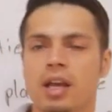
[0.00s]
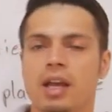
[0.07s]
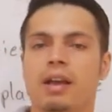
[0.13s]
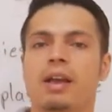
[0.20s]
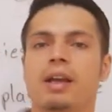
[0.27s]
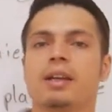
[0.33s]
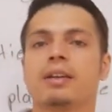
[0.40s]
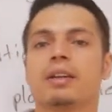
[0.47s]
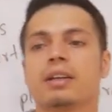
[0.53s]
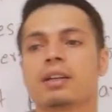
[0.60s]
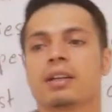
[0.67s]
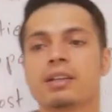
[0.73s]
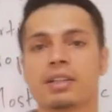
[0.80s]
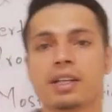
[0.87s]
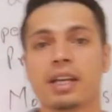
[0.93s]
and
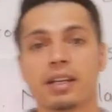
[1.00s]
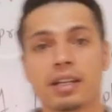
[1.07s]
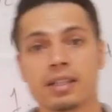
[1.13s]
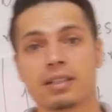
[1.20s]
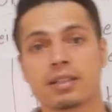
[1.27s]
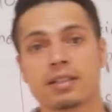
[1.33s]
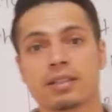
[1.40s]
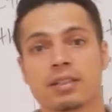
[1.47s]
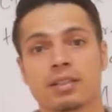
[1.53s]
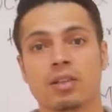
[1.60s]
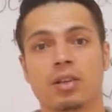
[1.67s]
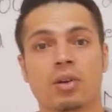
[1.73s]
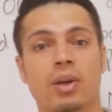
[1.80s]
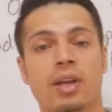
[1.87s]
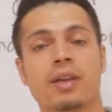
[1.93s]
containers,
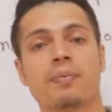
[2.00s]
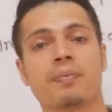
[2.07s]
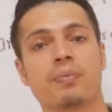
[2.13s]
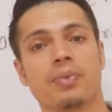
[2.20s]
okay,